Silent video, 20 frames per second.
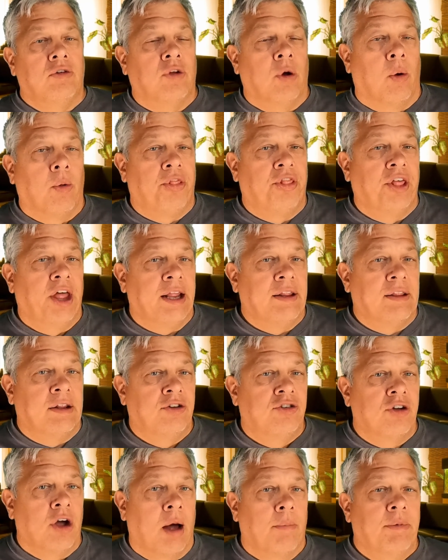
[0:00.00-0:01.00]
Don't think the
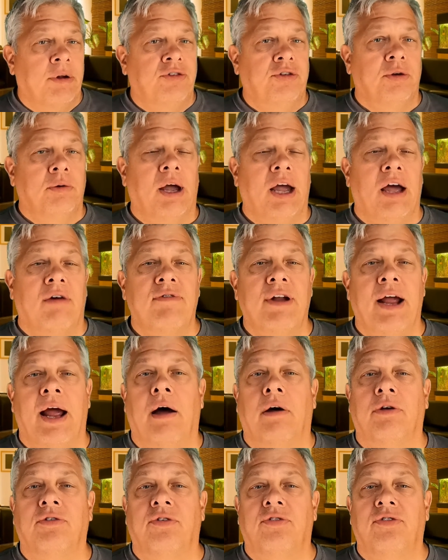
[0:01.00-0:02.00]
job that you have
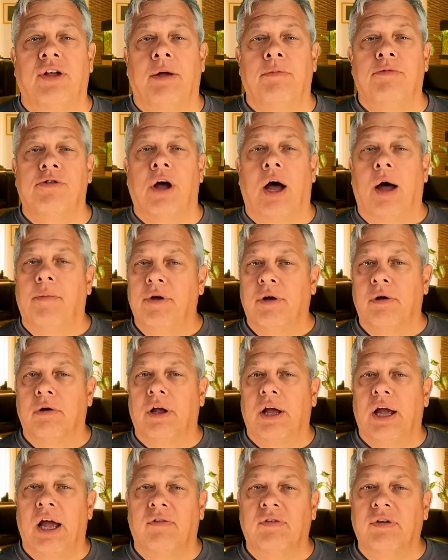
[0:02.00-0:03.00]
now is the same job you're
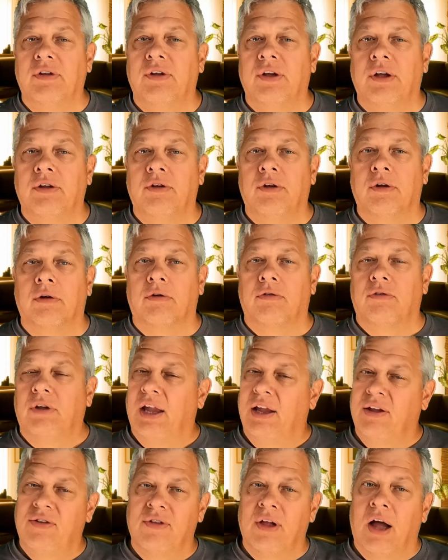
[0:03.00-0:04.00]
going to have in 10 years.
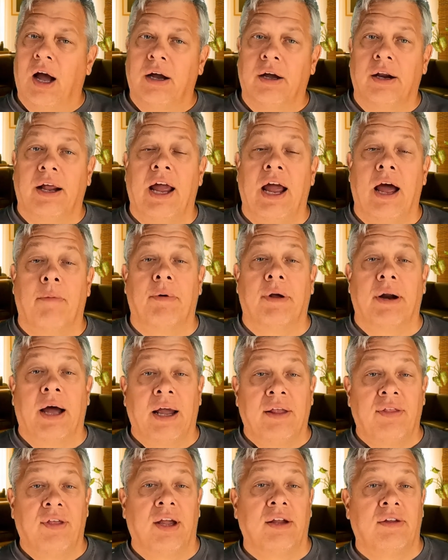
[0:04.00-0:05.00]
It's not going to happen.
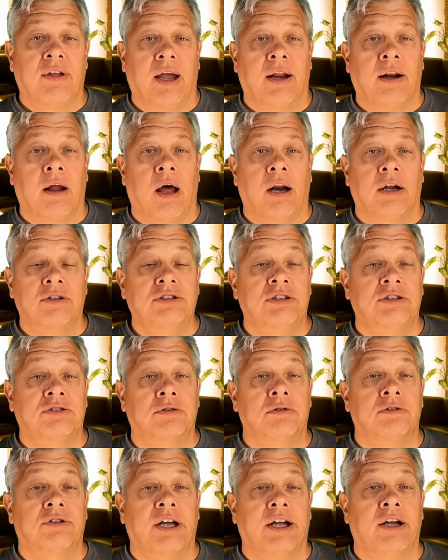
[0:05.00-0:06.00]
I think technology is
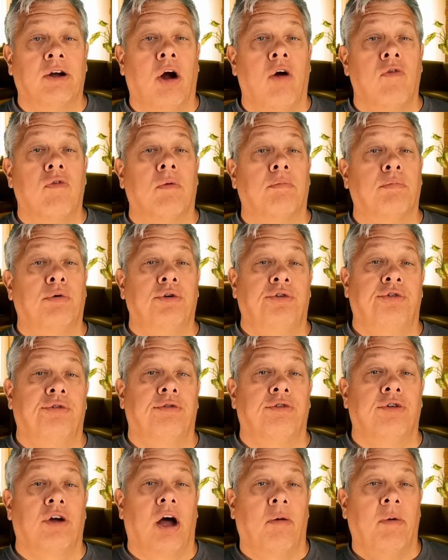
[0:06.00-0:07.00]
going to take over and push
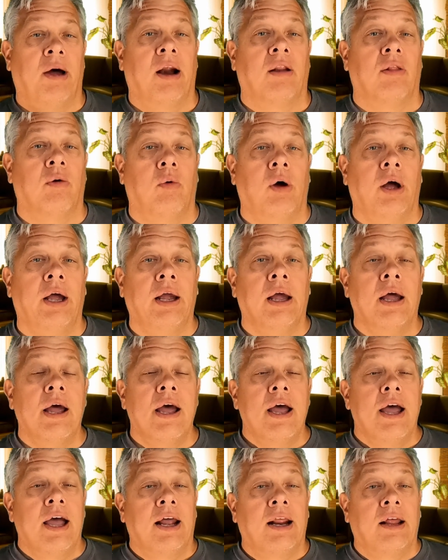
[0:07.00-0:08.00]
your job out of the way,
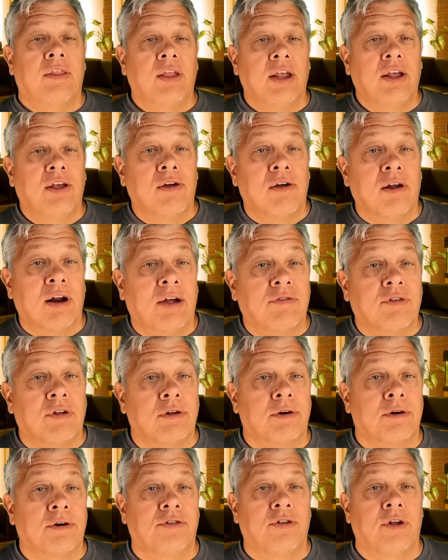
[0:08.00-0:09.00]
and I think you're going to have to
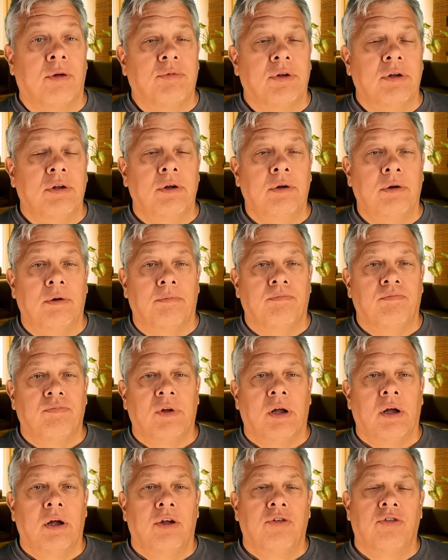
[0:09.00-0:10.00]
learn something new.
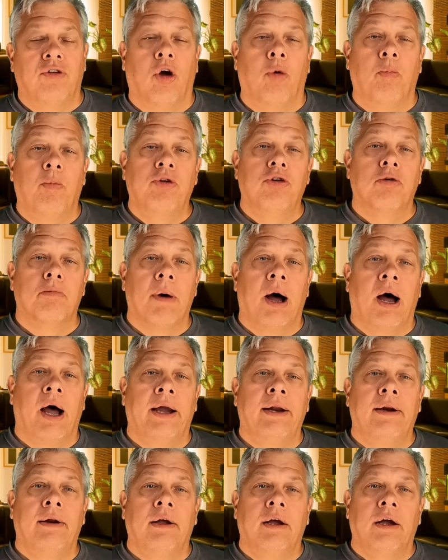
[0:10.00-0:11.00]
So open your
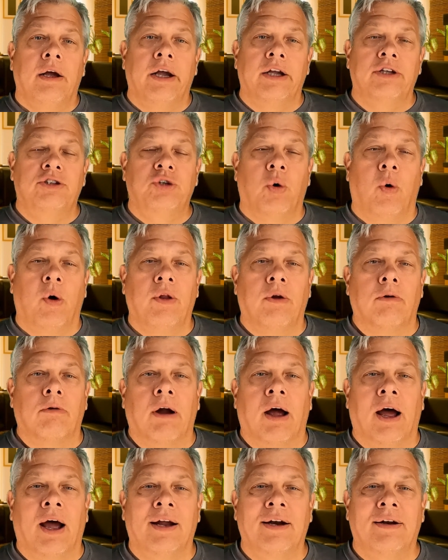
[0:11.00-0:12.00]
mind, enjoy the
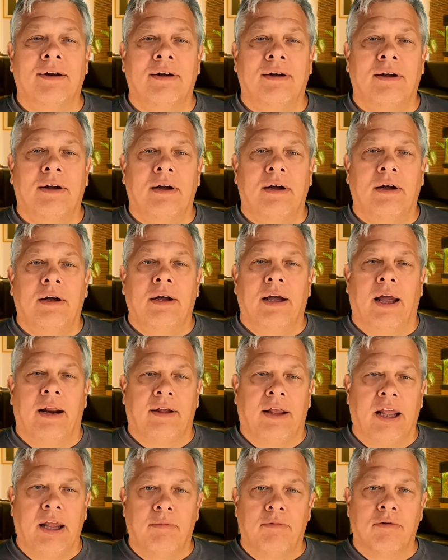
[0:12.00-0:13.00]
ride,
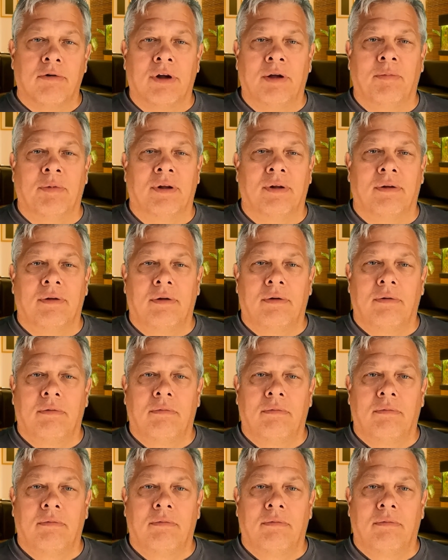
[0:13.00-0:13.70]
and keep dreaming.